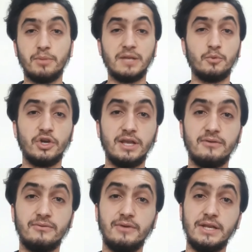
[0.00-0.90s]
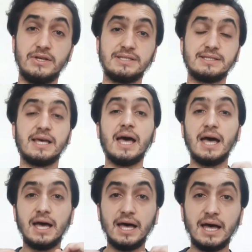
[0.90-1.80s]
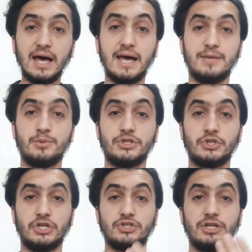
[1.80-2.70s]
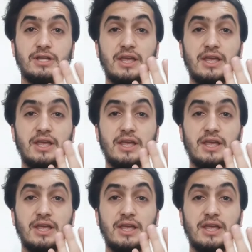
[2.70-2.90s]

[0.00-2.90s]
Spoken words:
Pulmonary venous hypertension.